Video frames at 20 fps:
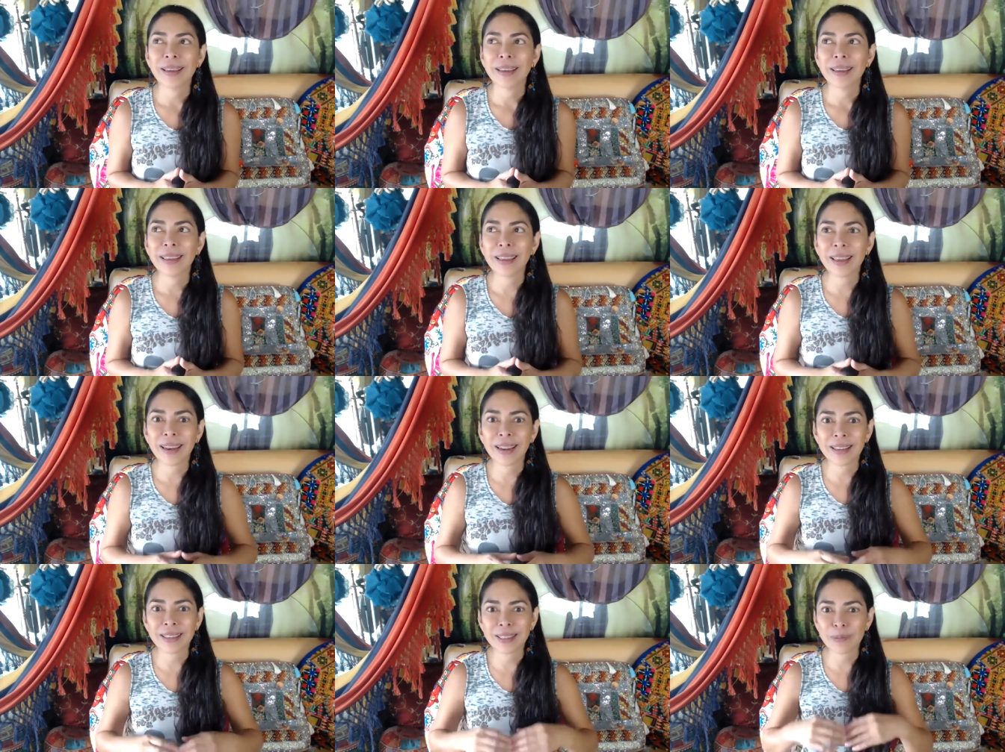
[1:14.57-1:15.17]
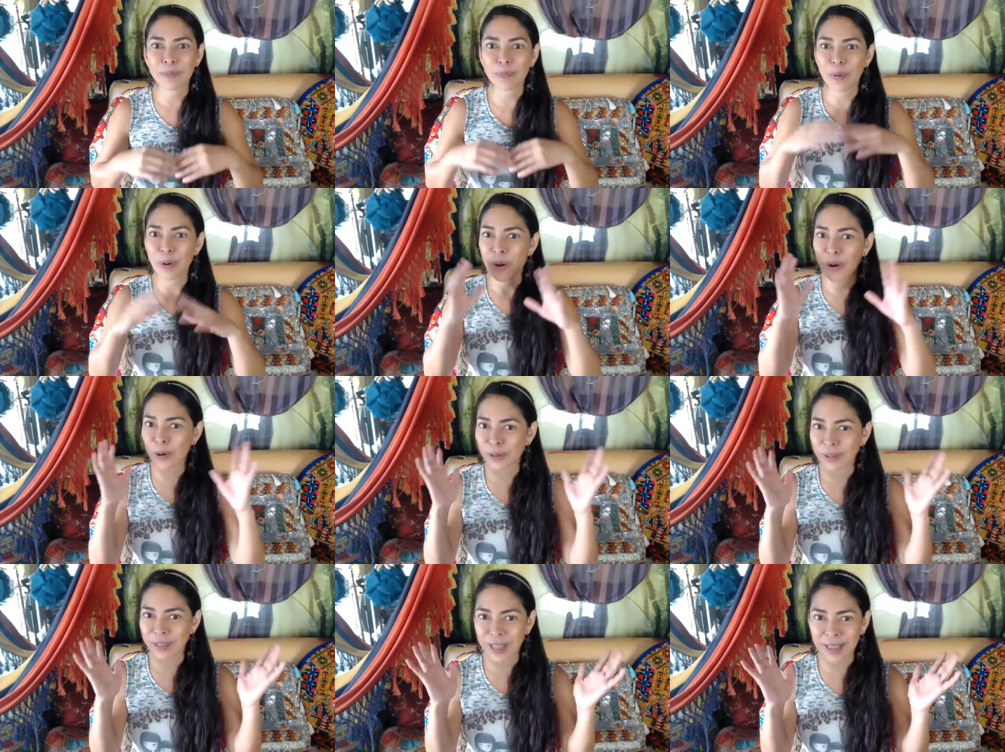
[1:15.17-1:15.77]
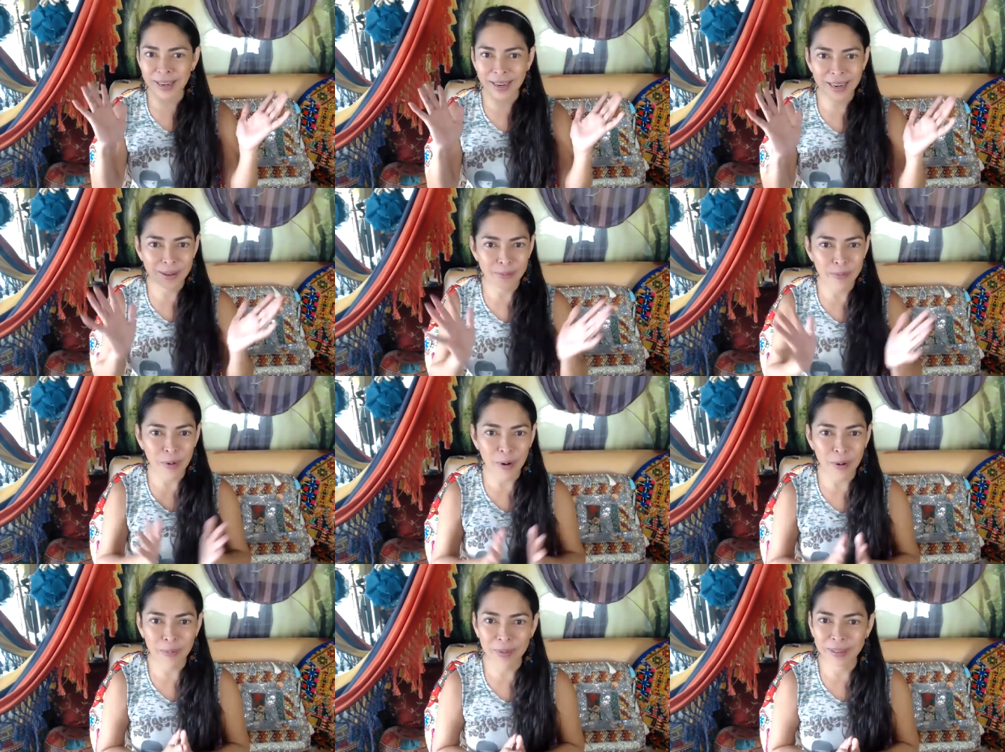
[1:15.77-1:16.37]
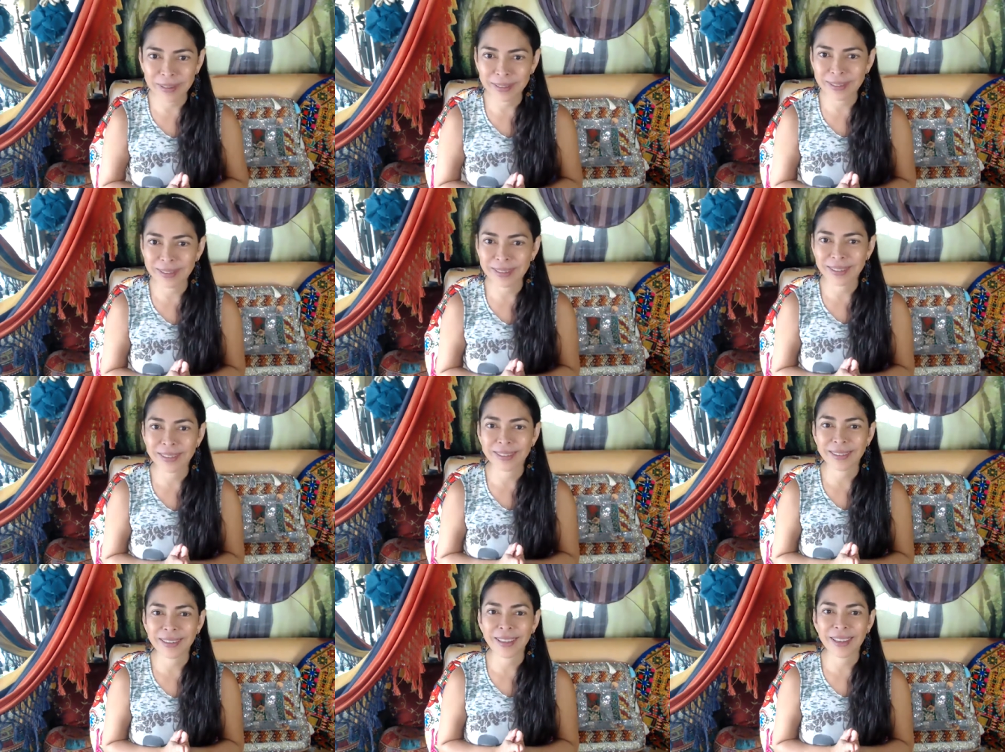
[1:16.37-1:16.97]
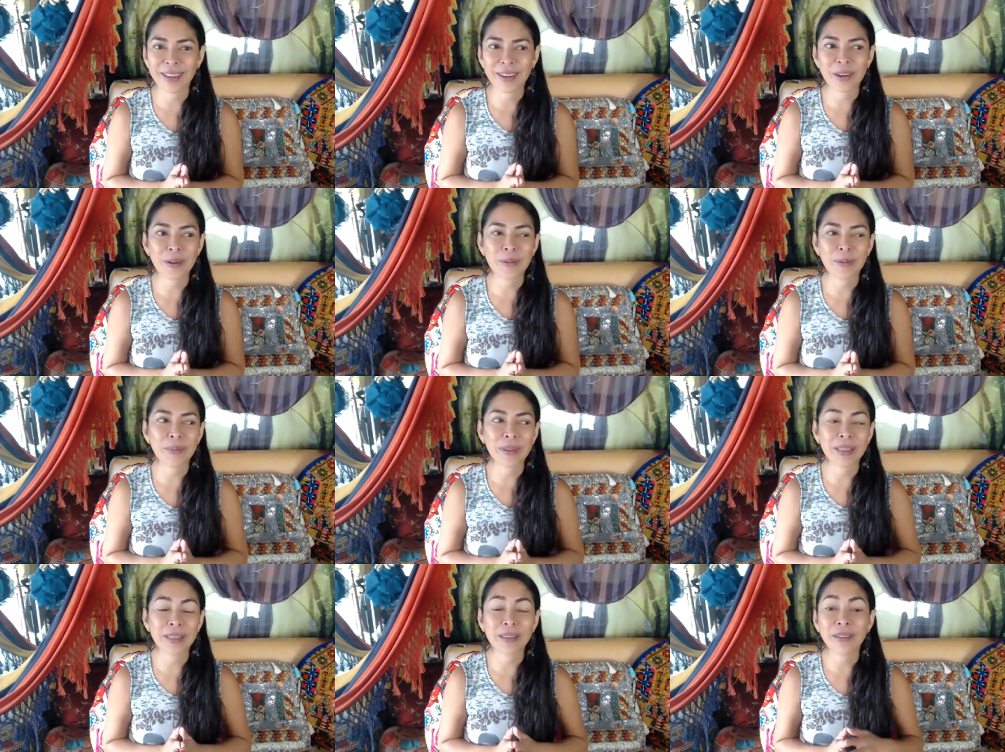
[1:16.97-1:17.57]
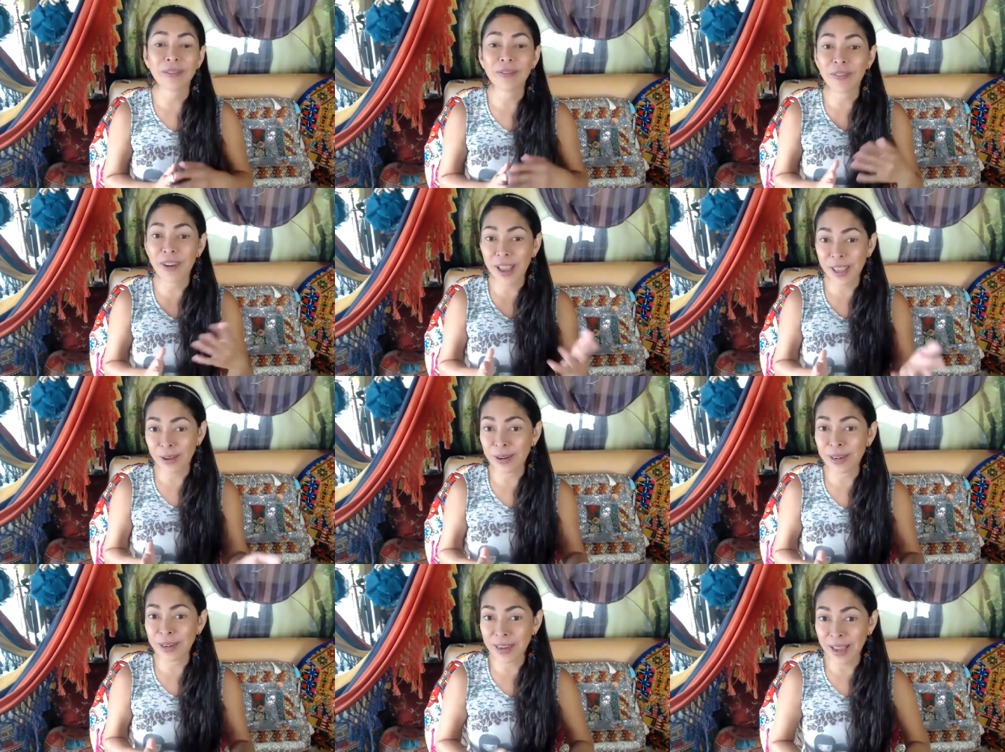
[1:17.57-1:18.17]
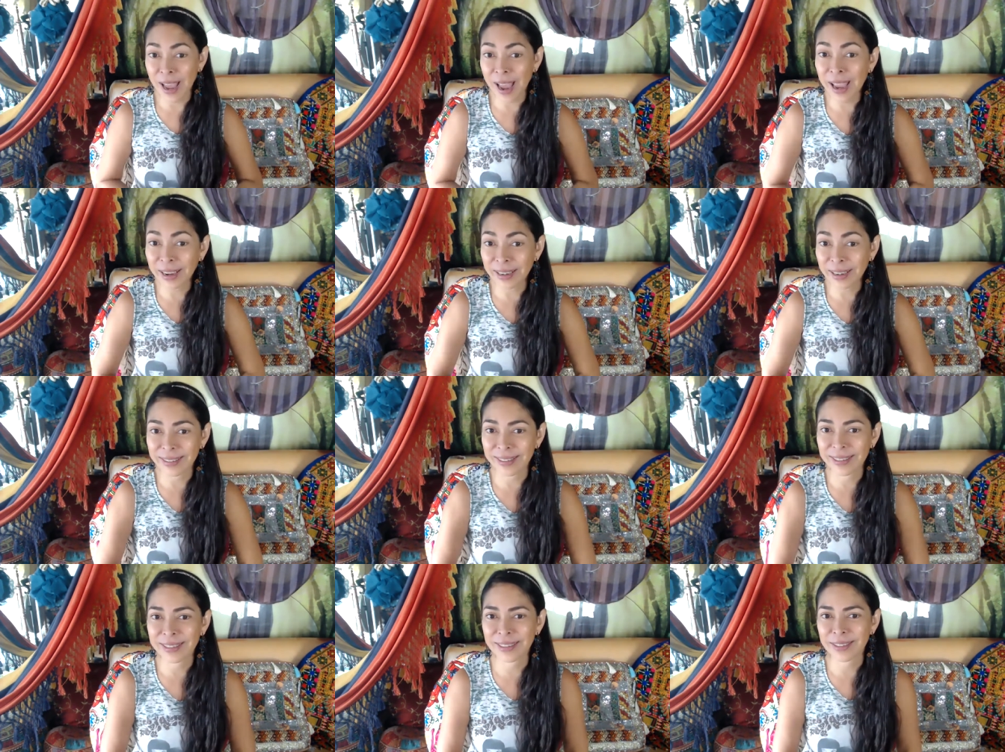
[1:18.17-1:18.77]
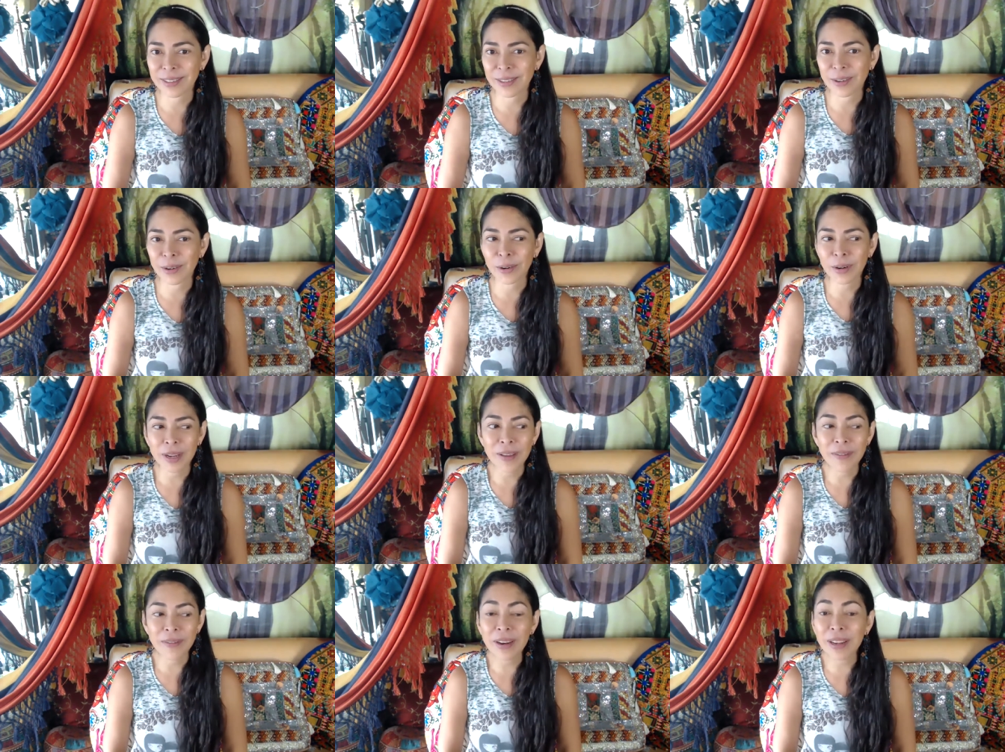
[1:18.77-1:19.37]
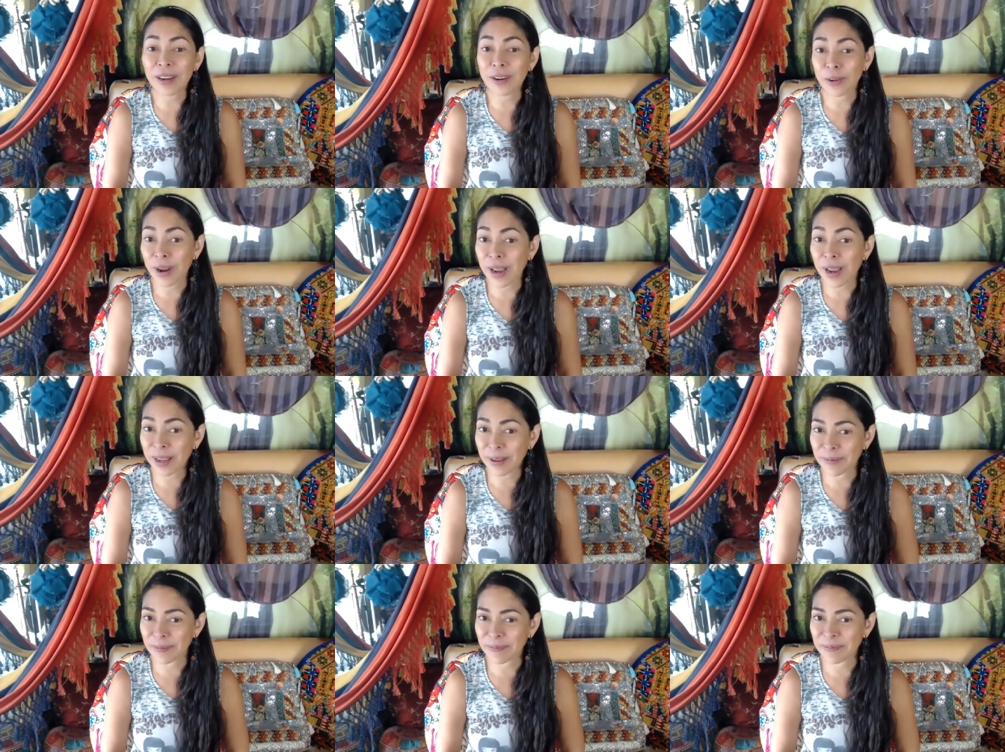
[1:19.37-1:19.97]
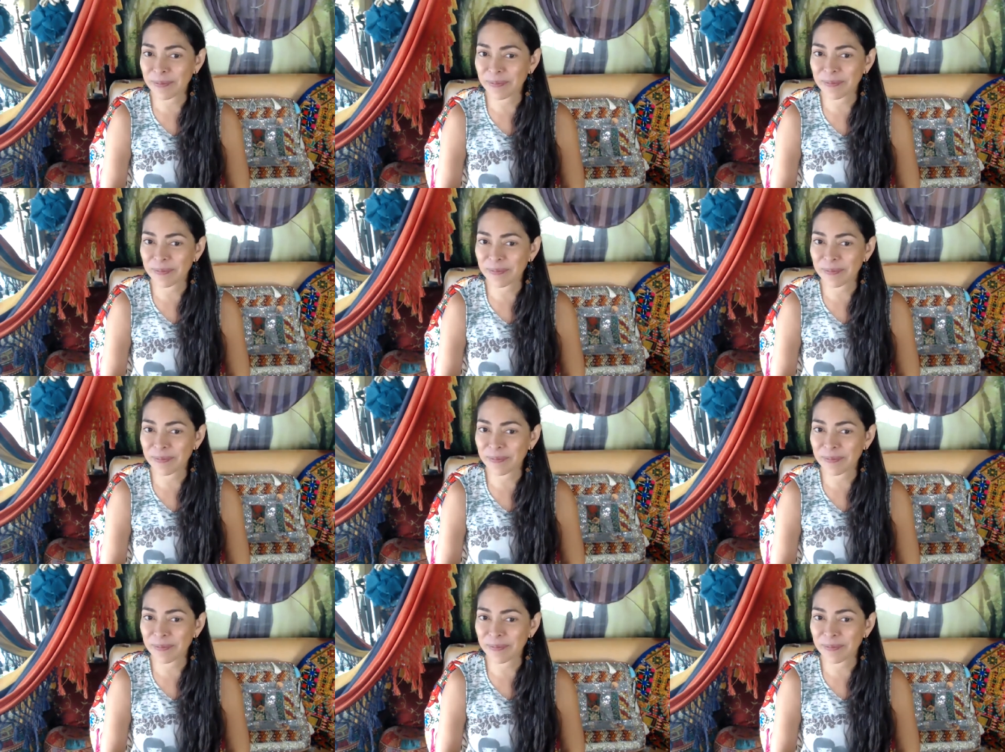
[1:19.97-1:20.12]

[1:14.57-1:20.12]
it can explode at any moment and commit violent acts or even a crime.